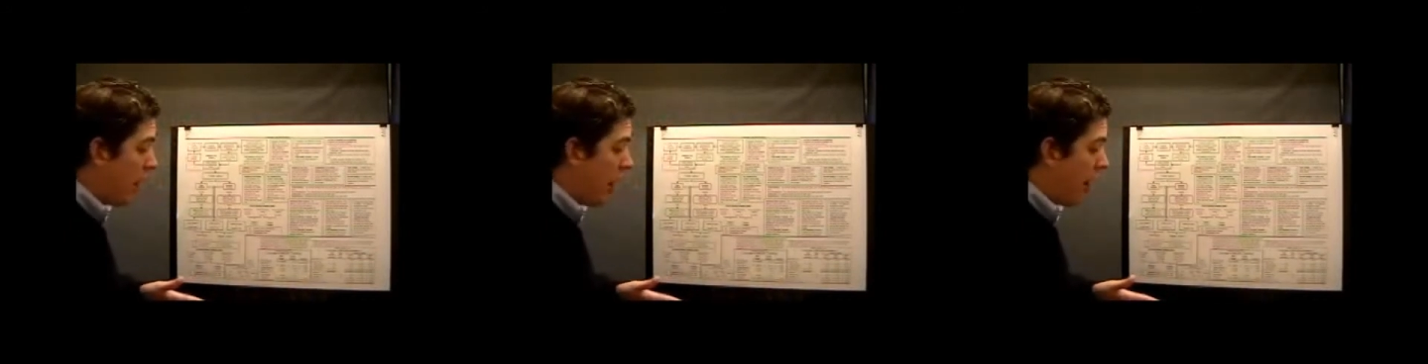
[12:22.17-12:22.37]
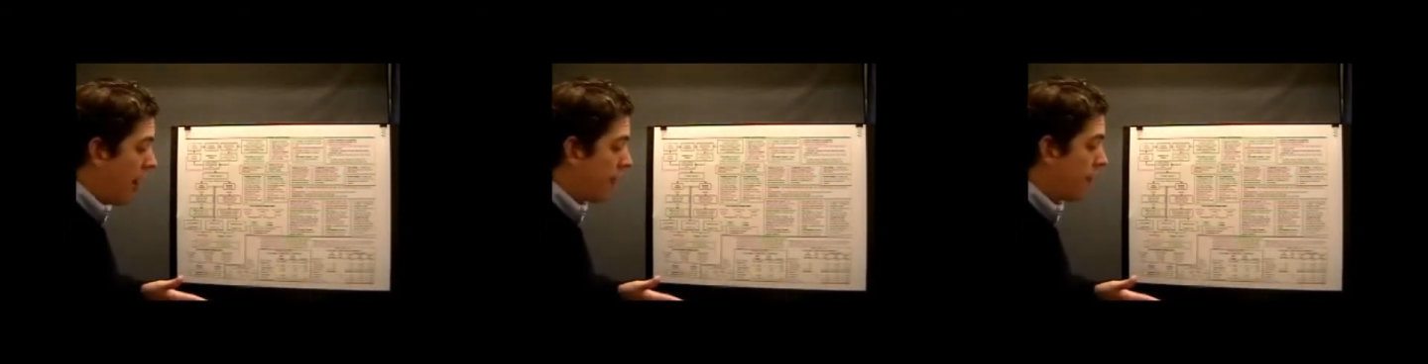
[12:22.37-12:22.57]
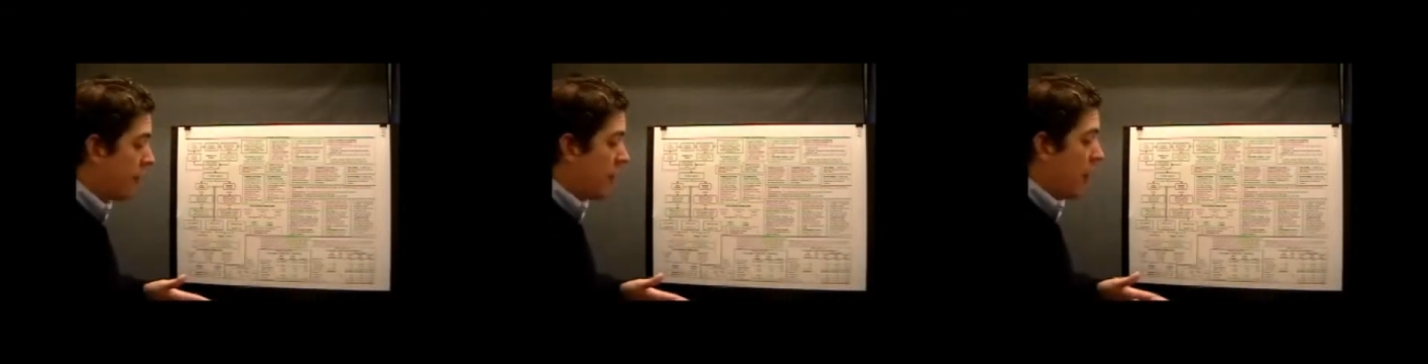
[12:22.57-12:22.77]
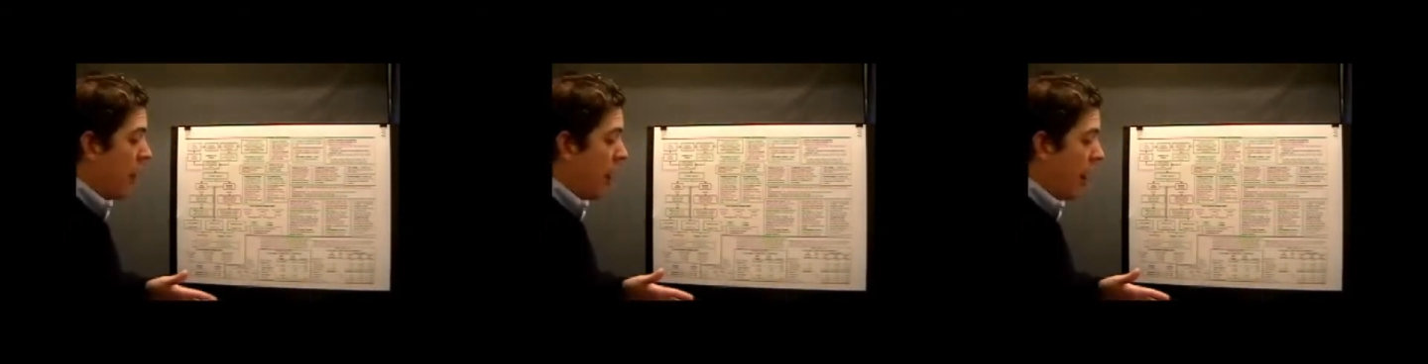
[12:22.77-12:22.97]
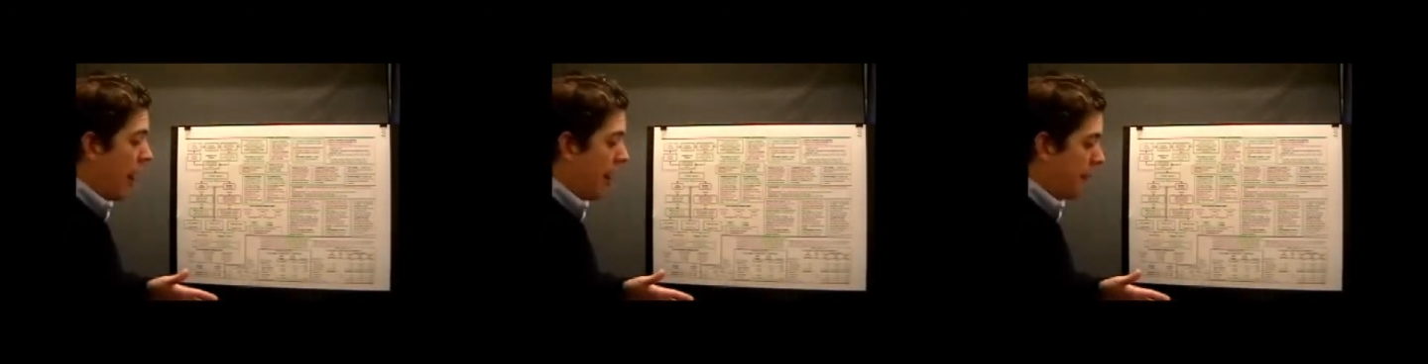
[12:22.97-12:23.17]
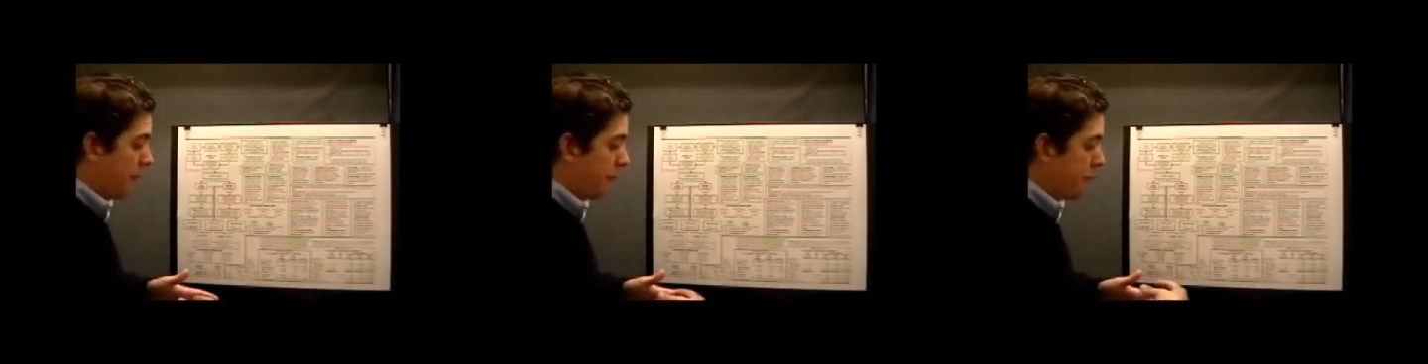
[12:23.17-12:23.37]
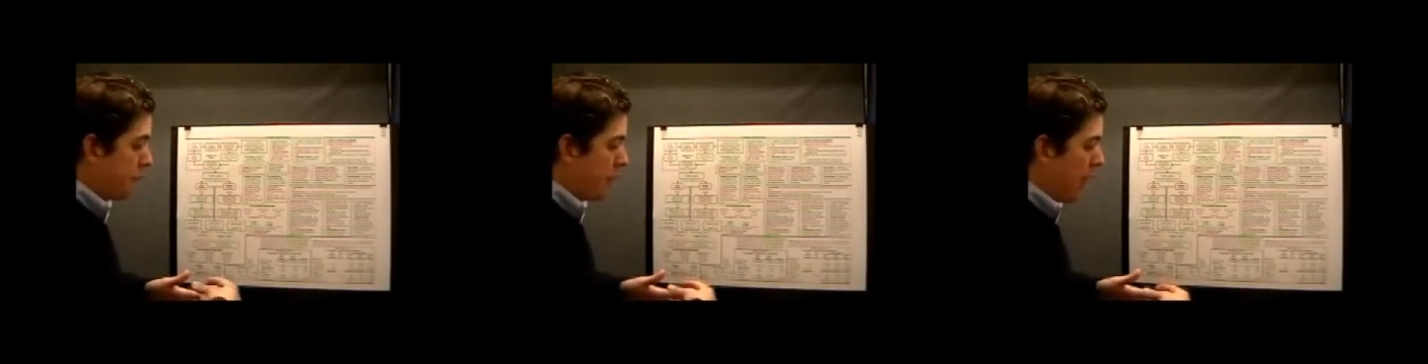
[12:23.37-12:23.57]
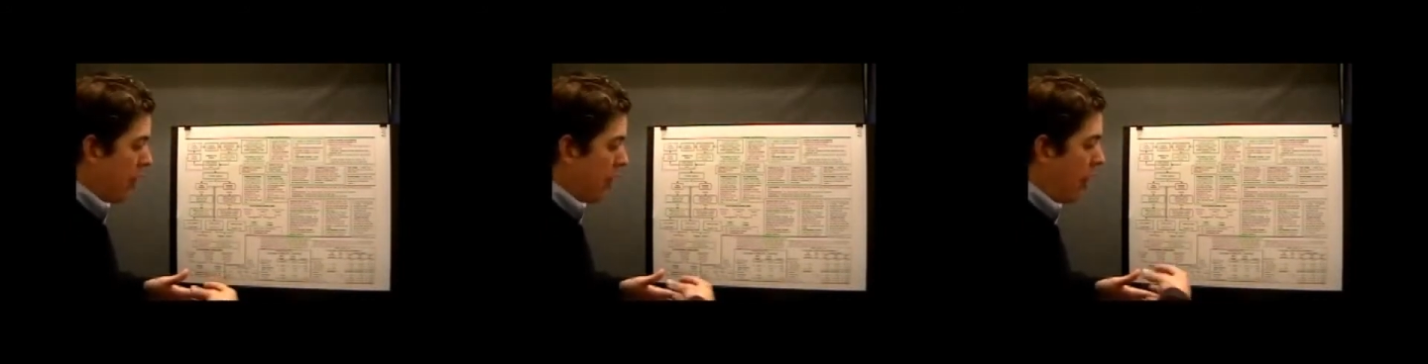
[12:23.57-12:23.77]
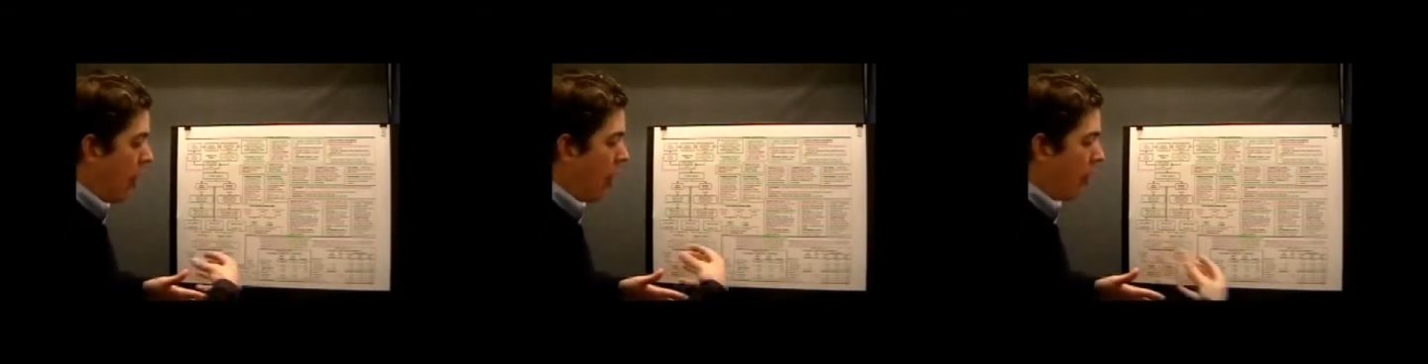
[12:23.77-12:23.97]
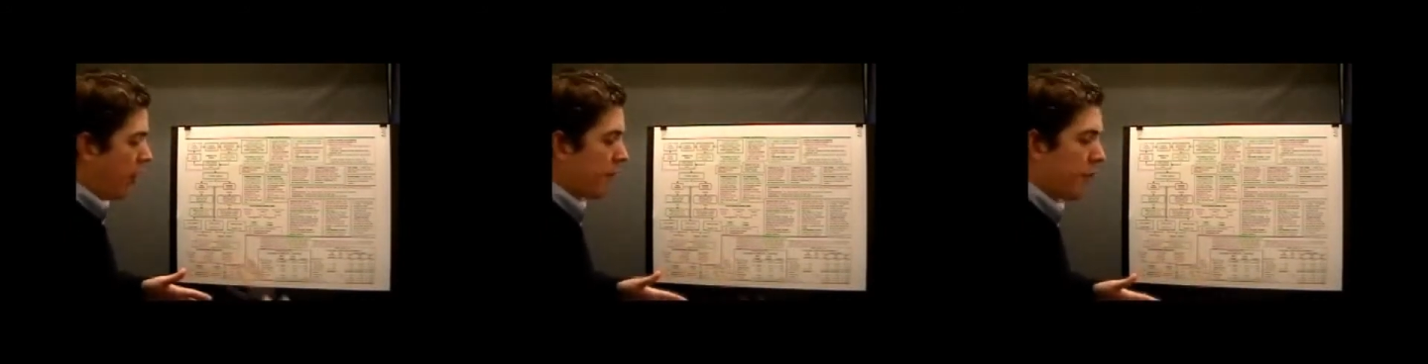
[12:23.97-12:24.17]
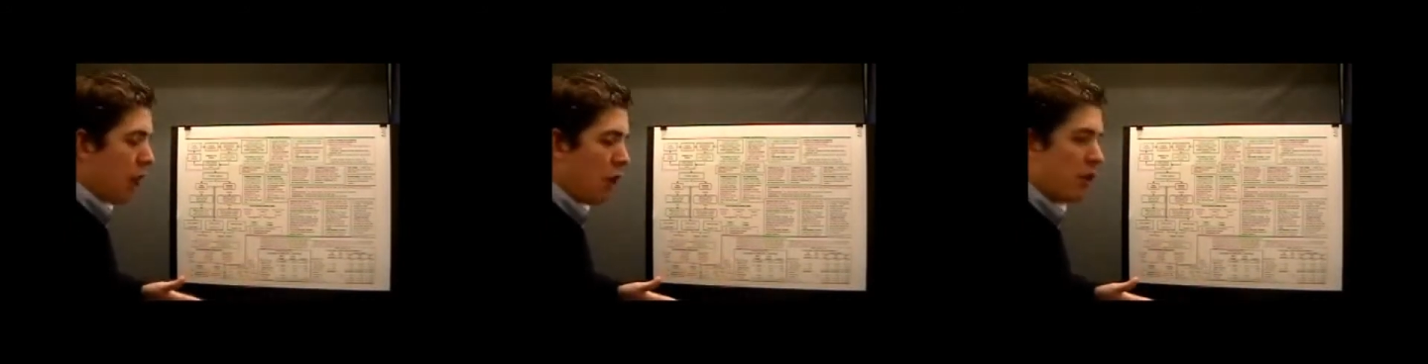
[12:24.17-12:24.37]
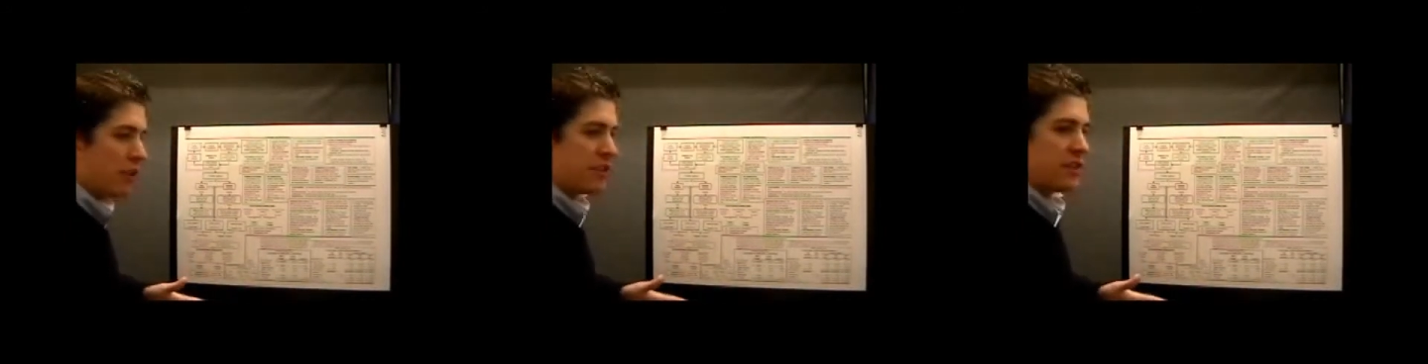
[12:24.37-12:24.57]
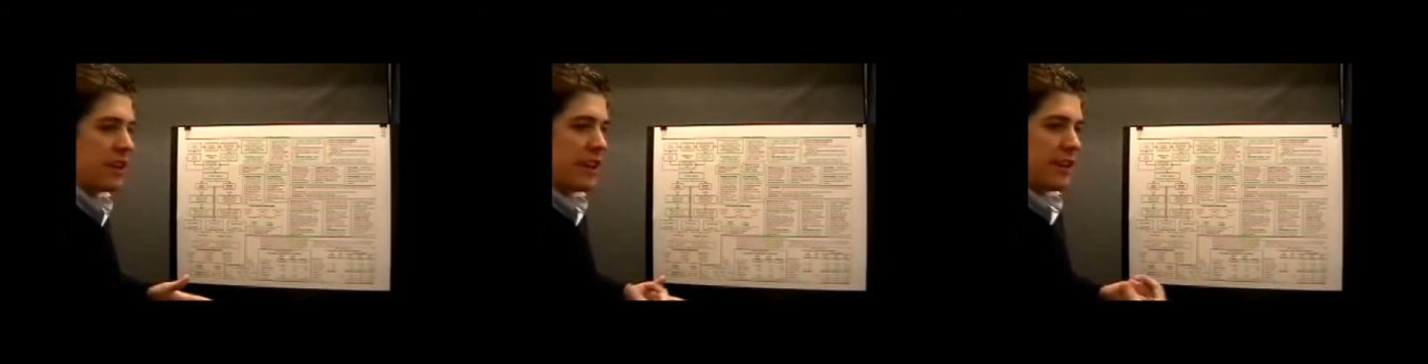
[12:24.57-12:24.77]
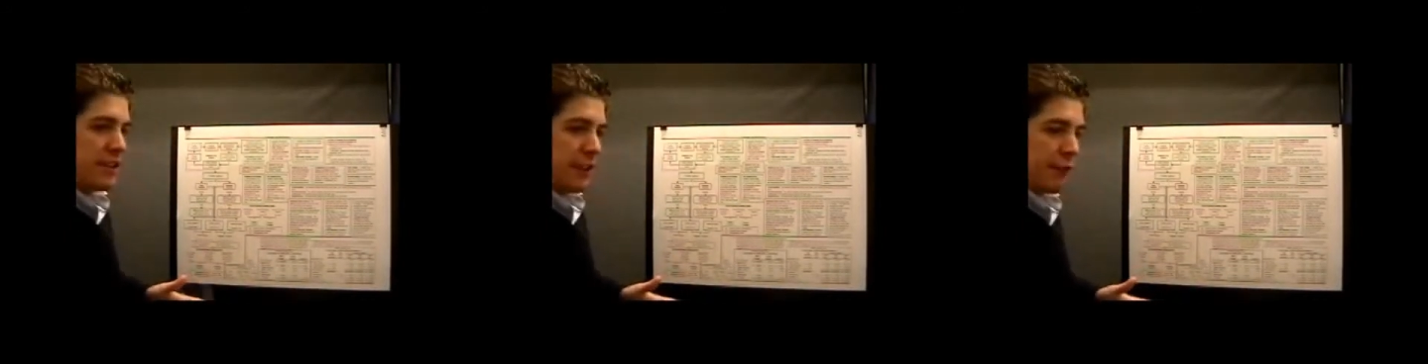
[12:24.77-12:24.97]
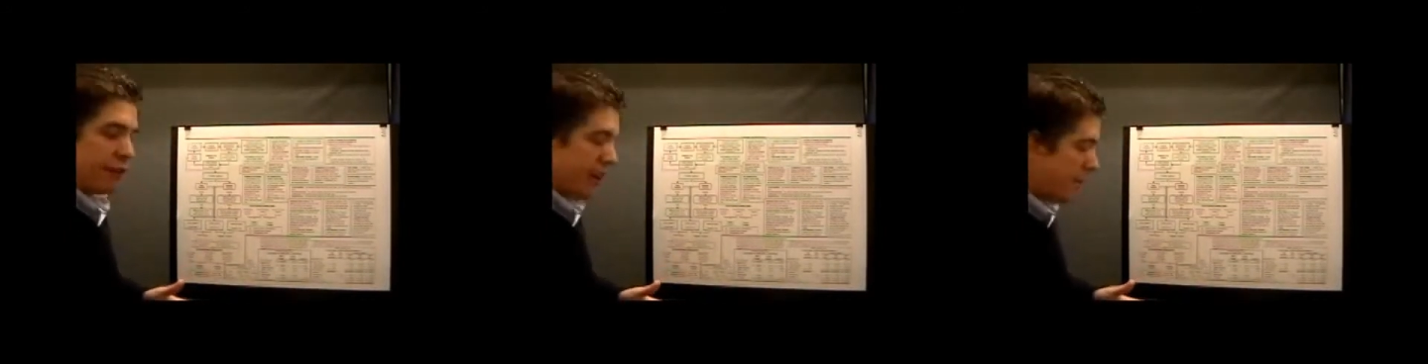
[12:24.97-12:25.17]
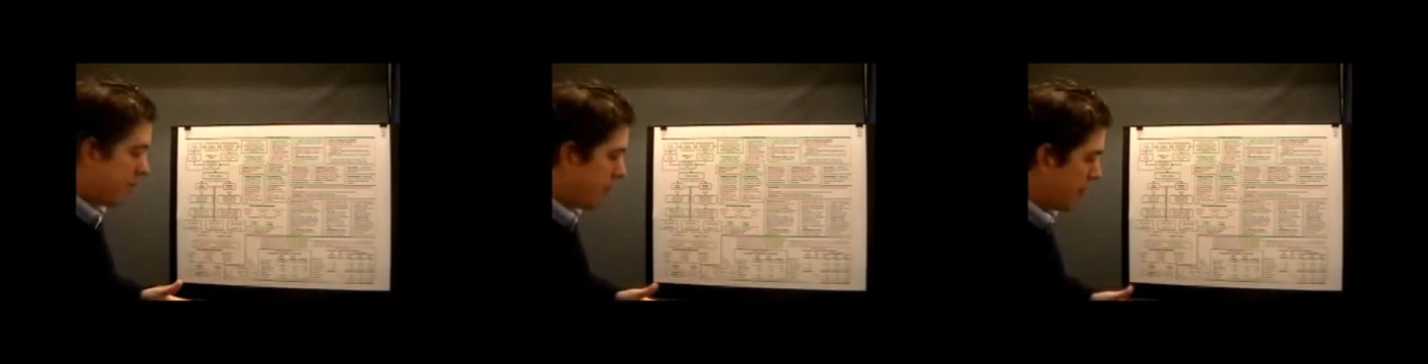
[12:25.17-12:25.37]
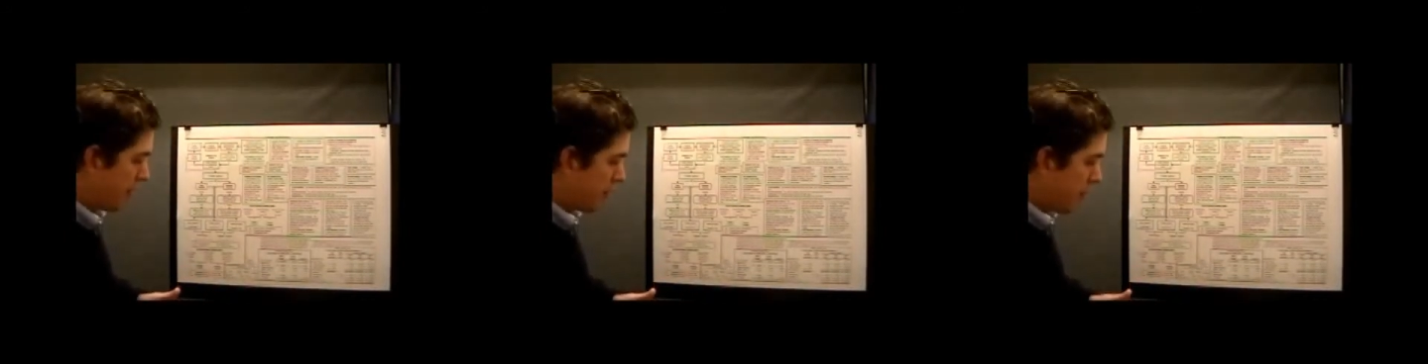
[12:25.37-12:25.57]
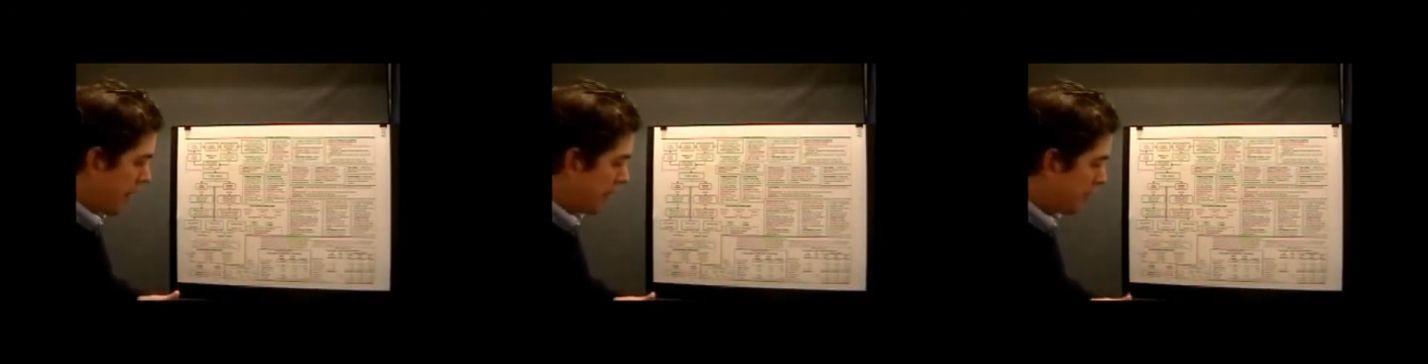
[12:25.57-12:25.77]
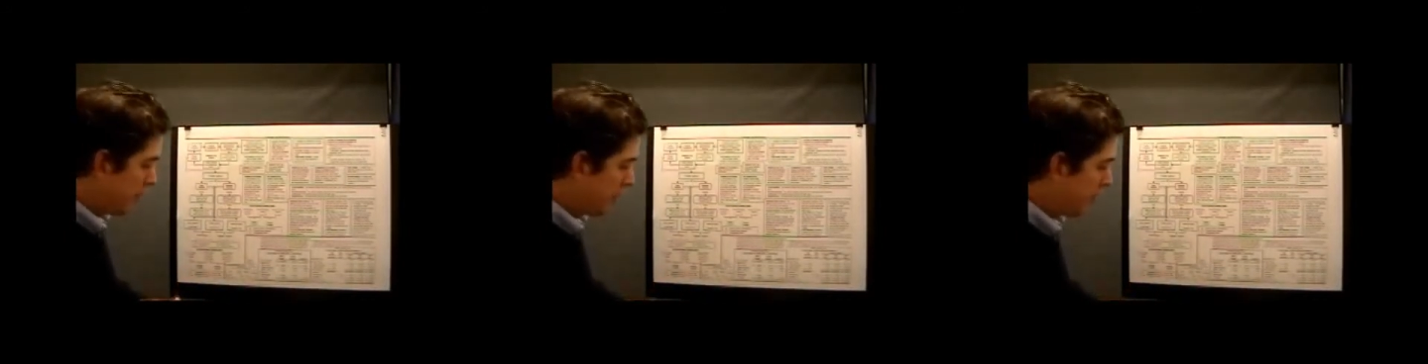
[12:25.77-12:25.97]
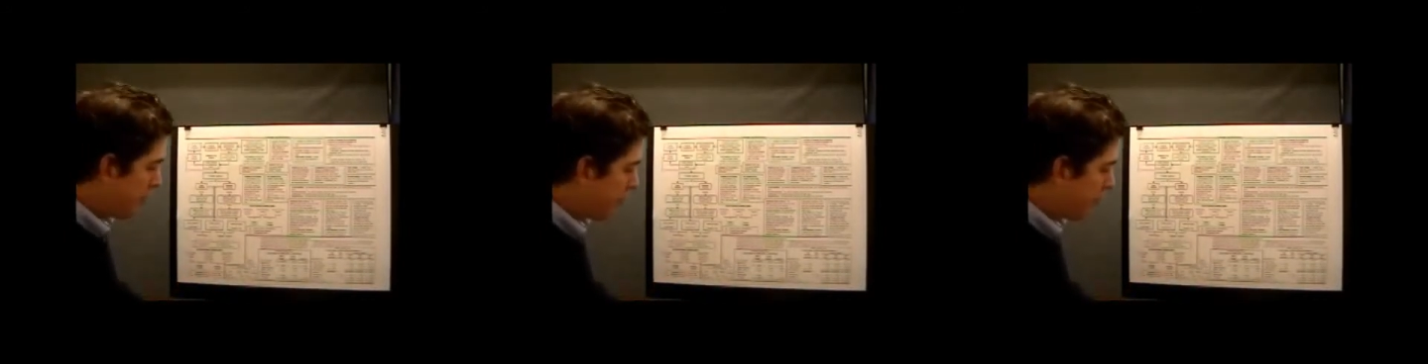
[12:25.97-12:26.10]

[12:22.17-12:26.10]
of all of those different inputs, right? So it's